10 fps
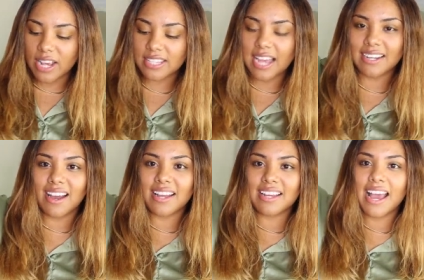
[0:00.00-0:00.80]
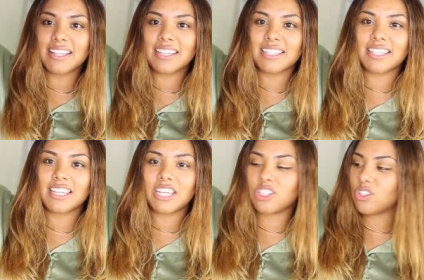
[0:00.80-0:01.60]
dress I got, guys, is
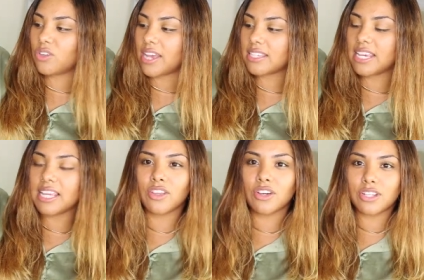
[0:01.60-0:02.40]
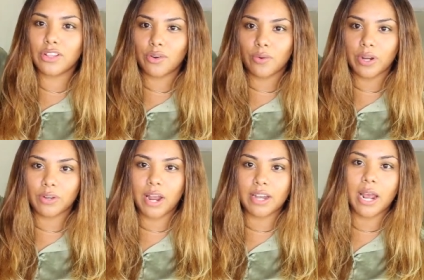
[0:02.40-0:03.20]
this dress. It looks a little
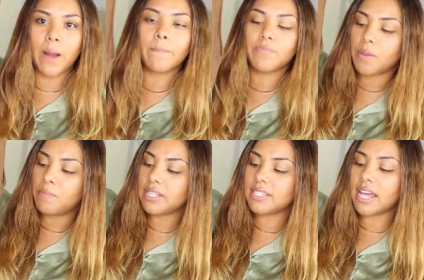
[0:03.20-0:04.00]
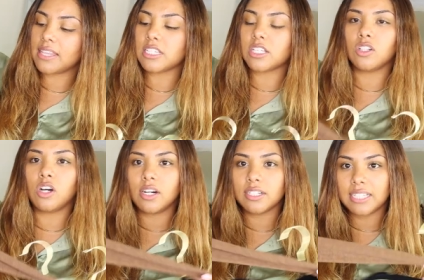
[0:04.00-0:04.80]
weird right now, but it's got these
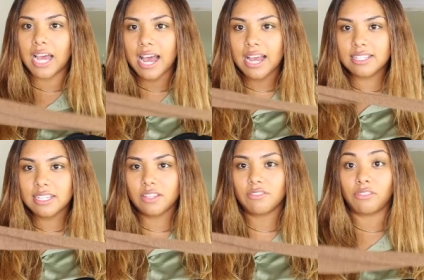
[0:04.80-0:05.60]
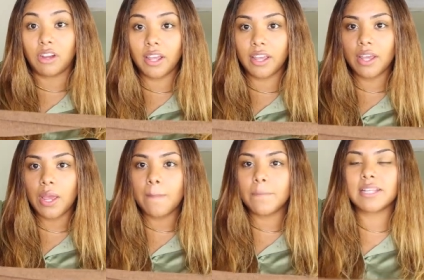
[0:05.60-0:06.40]
long ties in the front,
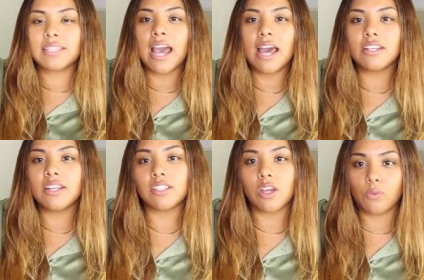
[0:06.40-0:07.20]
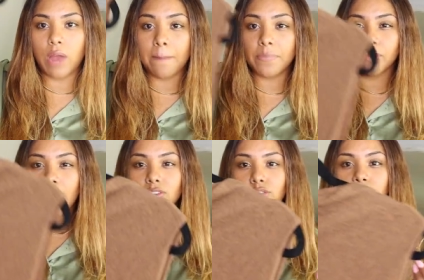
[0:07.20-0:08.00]
but it kind of does a
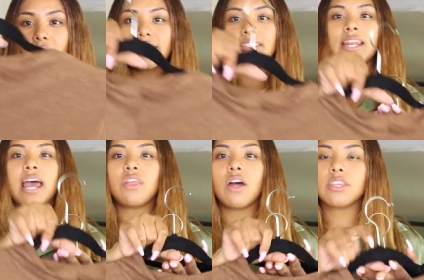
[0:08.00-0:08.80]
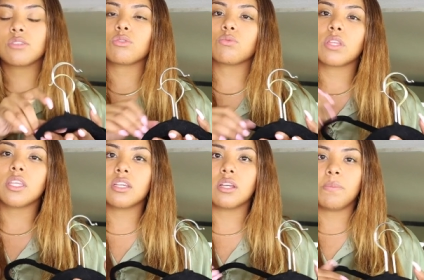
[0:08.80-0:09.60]
wraparound dress. And I thought this was
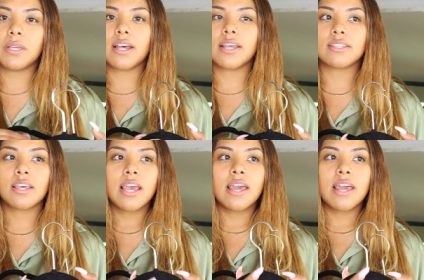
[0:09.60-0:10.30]
really good because